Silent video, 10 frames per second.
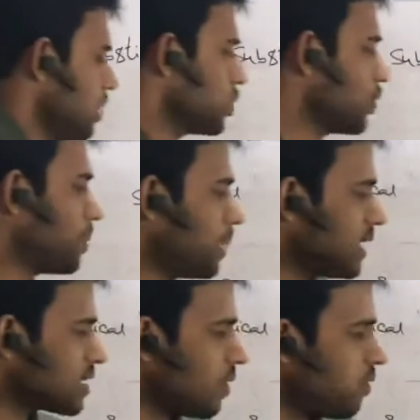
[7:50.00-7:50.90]
So in
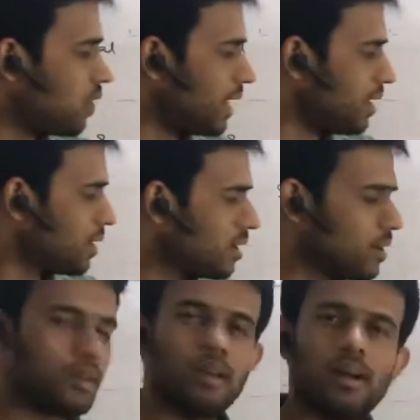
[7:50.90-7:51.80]
place of y,
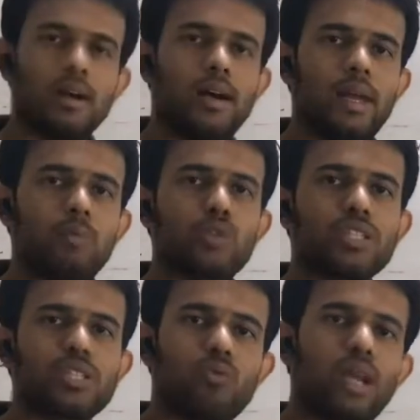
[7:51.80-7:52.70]
I am
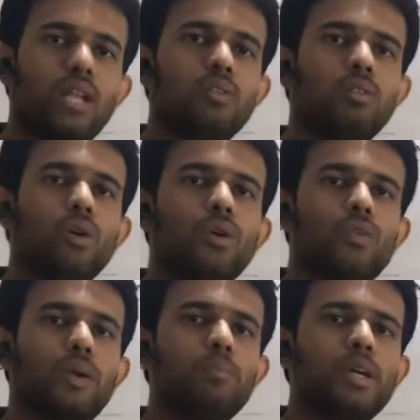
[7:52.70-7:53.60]
using the value
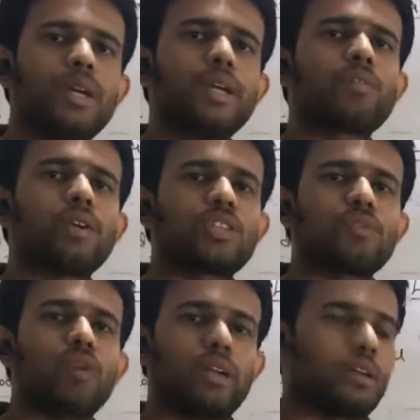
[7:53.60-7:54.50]
from
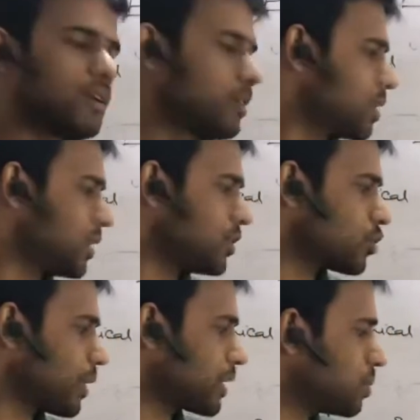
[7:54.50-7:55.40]
equation 1, that
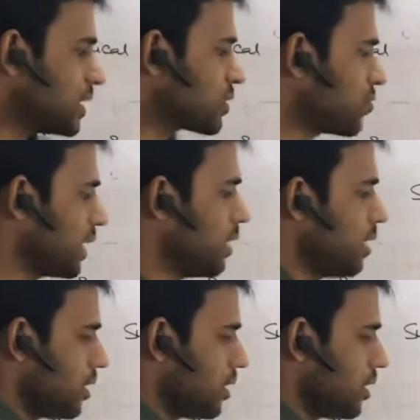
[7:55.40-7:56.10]
is 2x minus 5.